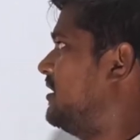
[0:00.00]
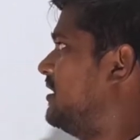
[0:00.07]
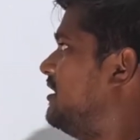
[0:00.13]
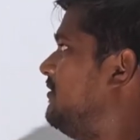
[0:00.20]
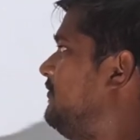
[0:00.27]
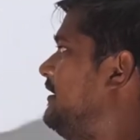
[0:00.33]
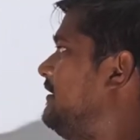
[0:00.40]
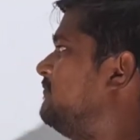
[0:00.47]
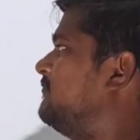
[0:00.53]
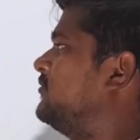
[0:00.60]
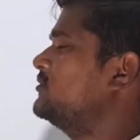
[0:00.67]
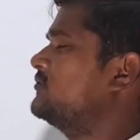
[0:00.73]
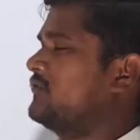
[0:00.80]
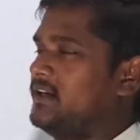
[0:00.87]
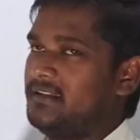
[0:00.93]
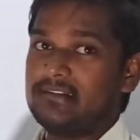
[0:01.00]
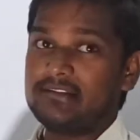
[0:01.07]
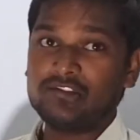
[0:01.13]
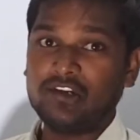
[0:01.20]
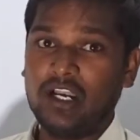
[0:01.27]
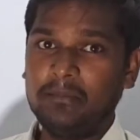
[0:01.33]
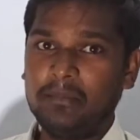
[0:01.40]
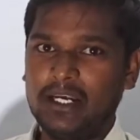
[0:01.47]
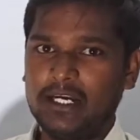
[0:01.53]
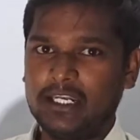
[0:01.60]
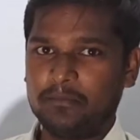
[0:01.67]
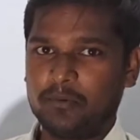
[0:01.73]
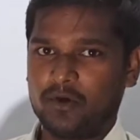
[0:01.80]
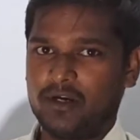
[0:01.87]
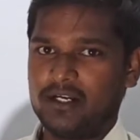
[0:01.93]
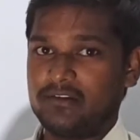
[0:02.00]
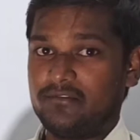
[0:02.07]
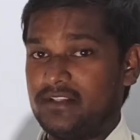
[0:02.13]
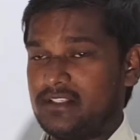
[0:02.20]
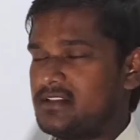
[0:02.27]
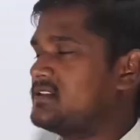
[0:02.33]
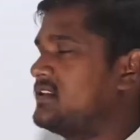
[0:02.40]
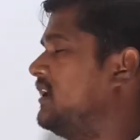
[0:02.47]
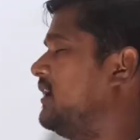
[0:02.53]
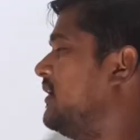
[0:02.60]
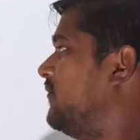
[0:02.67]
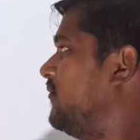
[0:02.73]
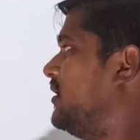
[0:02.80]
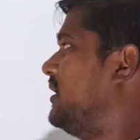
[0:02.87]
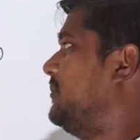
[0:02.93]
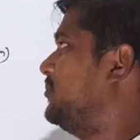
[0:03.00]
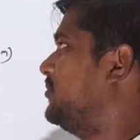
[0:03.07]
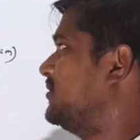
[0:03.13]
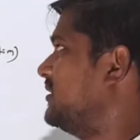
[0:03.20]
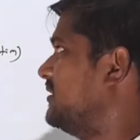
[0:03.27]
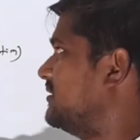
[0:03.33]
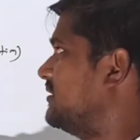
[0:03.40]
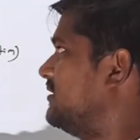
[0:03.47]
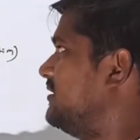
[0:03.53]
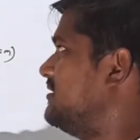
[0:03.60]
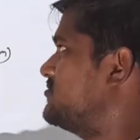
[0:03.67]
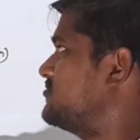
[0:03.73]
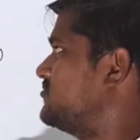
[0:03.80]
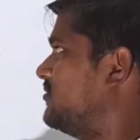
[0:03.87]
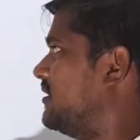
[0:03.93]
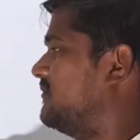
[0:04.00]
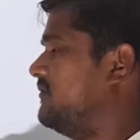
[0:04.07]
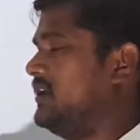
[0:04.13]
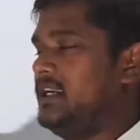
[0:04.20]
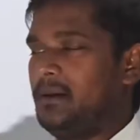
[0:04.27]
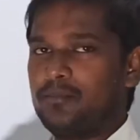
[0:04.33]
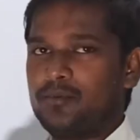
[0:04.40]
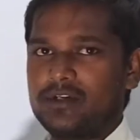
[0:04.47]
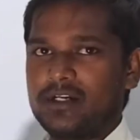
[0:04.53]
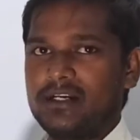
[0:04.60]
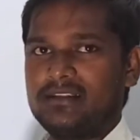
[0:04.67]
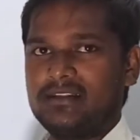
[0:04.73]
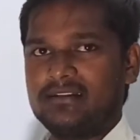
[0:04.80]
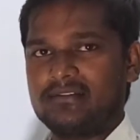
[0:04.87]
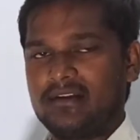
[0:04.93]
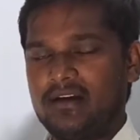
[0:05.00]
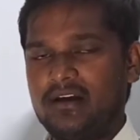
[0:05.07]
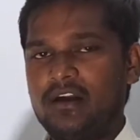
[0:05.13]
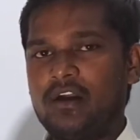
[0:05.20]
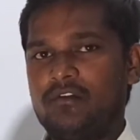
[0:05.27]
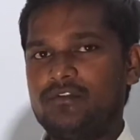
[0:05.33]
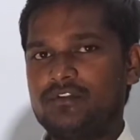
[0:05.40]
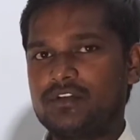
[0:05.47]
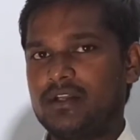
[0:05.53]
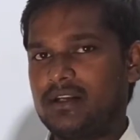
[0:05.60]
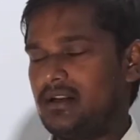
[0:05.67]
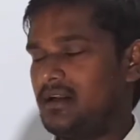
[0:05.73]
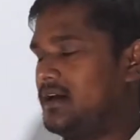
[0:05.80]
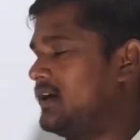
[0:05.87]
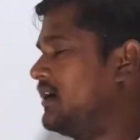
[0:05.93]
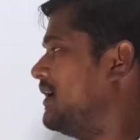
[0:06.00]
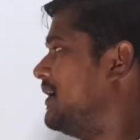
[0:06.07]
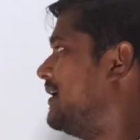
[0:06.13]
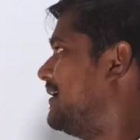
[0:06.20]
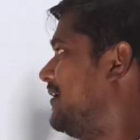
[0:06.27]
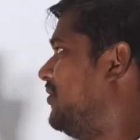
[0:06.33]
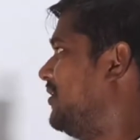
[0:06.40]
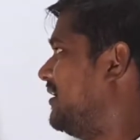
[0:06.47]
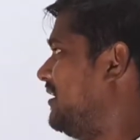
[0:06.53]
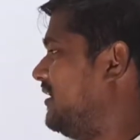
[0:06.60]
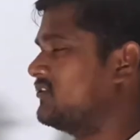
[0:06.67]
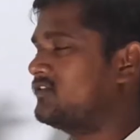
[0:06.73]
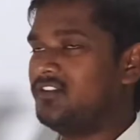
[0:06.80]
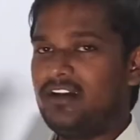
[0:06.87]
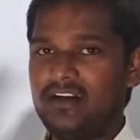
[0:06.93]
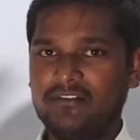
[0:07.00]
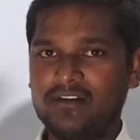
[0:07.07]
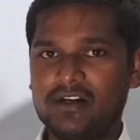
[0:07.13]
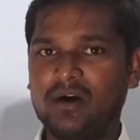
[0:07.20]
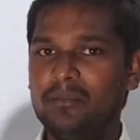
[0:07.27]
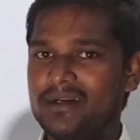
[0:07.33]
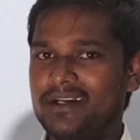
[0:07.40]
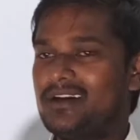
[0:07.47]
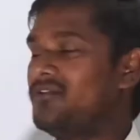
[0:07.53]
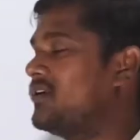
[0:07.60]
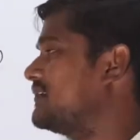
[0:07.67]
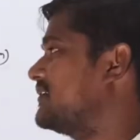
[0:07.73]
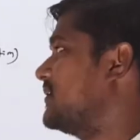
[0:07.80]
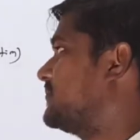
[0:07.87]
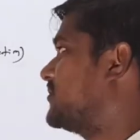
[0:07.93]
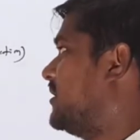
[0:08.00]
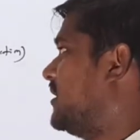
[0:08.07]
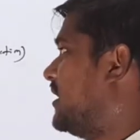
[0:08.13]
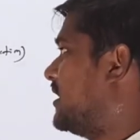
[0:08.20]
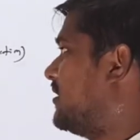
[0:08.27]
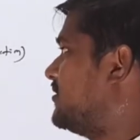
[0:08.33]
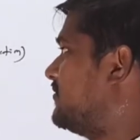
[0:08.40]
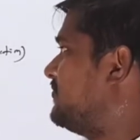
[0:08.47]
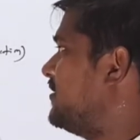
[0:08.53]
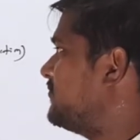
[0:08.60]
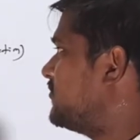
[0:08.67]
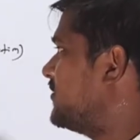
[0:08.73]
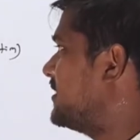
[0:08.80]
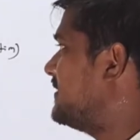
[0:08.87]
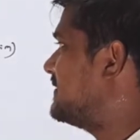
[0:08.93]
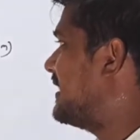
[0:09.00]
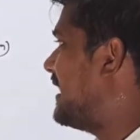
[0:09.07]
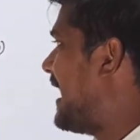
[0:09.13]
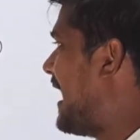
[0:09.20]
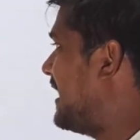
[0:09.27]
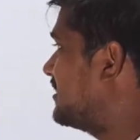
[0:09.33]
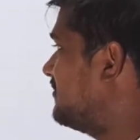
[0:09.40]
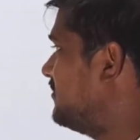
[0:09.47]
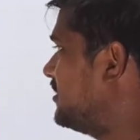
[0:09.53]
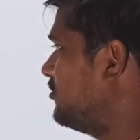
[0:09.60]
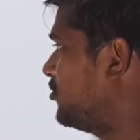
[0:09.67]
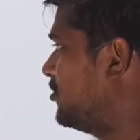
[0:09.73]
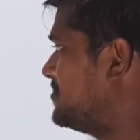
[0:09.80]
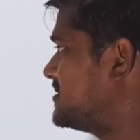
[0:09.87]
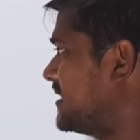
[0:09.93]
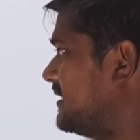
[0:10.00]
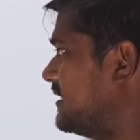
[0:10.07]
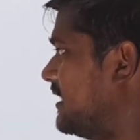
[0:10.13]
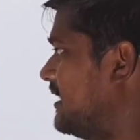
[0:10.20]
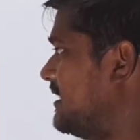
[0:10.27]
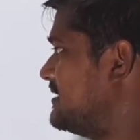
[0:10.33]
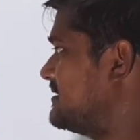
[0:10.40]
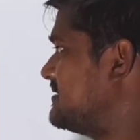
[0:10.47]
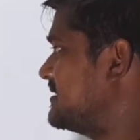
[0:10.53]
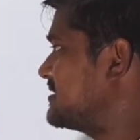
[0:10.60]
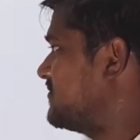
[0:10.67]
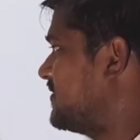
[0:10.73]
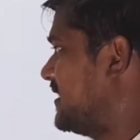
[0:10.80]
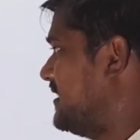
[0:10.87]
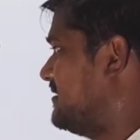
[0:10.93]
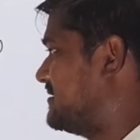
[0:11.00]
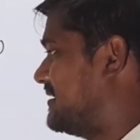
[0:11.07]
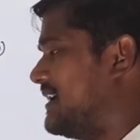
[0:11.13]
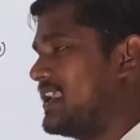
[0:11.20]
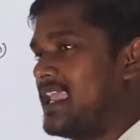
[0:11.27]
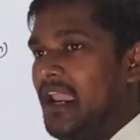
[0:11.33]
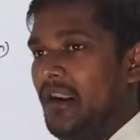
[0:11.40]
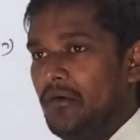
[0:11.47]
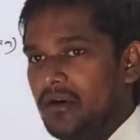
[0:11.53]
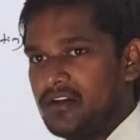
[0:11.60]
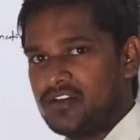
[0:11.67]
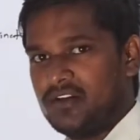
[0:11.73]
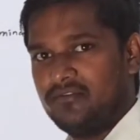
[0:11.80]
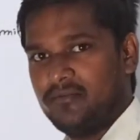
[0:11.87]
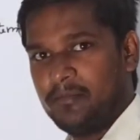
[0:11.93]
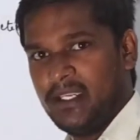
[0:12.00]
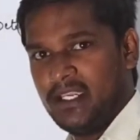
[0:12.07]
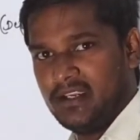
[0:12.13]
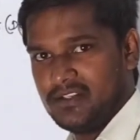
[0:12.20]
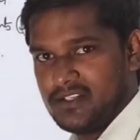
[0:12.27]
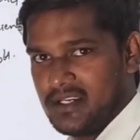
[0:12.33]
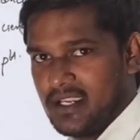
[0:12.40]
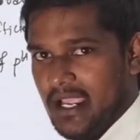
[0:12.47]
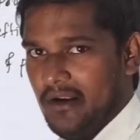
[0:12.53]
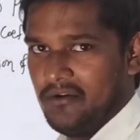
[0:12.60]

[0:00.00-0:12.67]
Now the fourth one is the solubility product, which is the very important. These two are very important things which are regularly asked in our competitive exams. Now the fifth one is activity coefficient. Sixth one is calculation of pH.